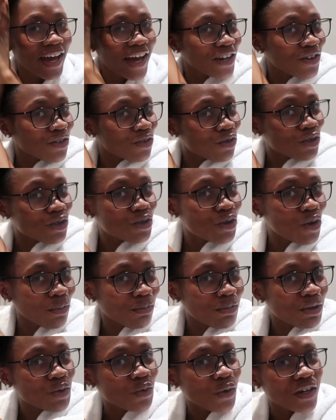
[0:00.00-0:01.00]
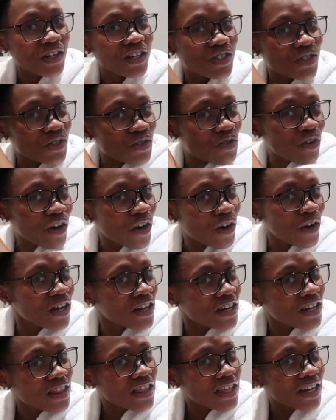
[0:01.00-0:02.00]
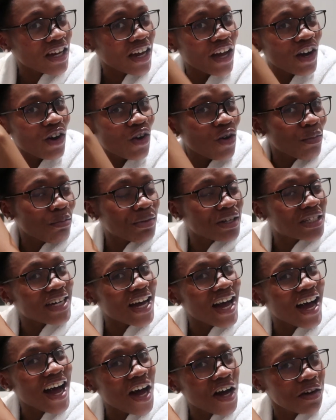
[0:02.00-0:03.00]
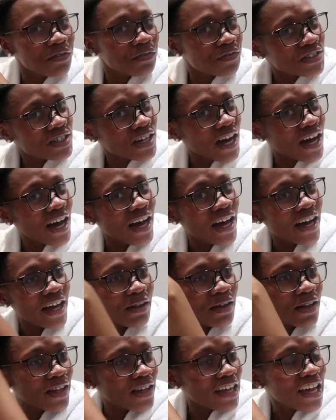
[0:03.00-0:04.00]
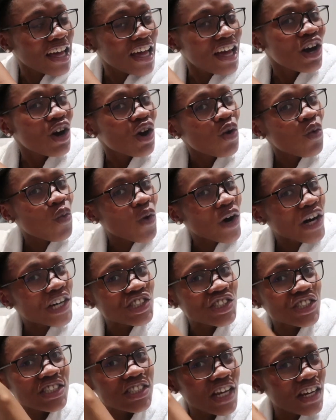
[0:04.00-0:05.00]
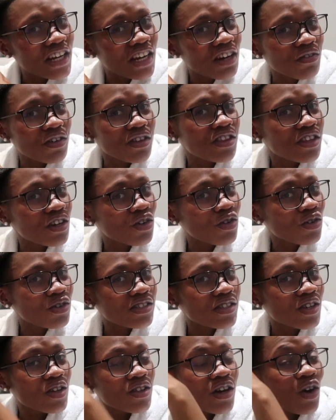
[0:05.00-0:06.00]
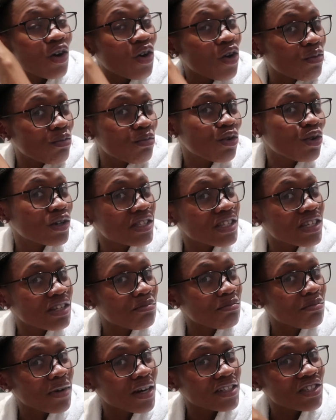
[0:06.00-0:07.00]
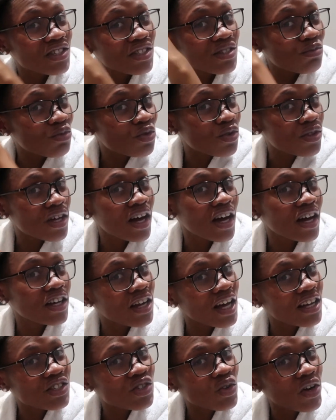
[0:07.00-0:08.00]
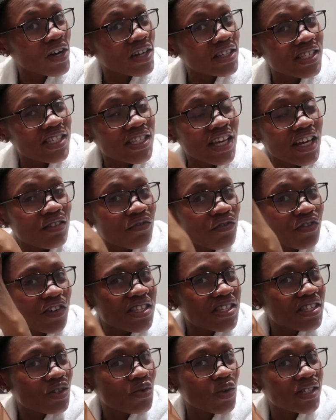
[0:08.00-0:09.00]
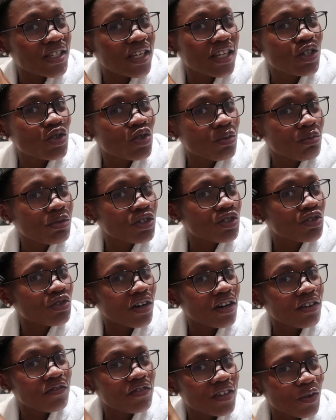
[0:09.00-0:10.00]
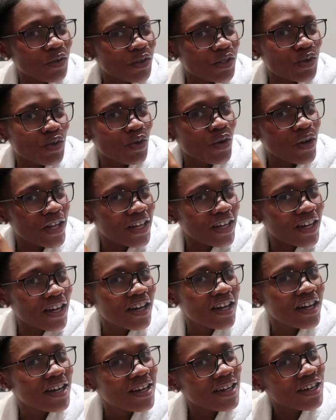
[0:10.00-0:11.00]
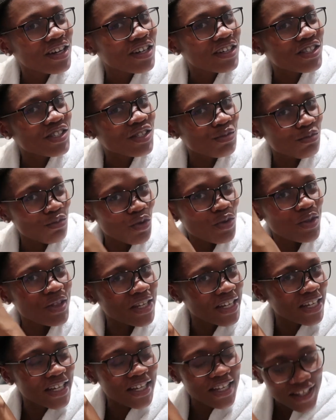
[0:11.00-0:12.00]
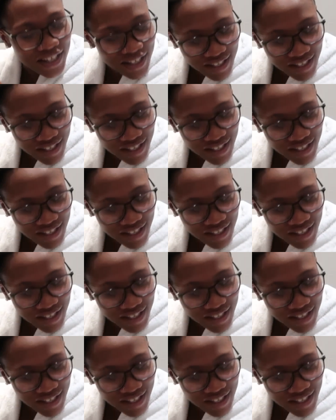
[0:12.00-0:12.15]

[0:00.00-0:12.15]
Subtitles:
I do not comb it when it's dry or anything. I comb it after I wash it and everything, because now the comb goes in much smoother. And as you can see, at first it was a little bit rough, now it's going smoothly.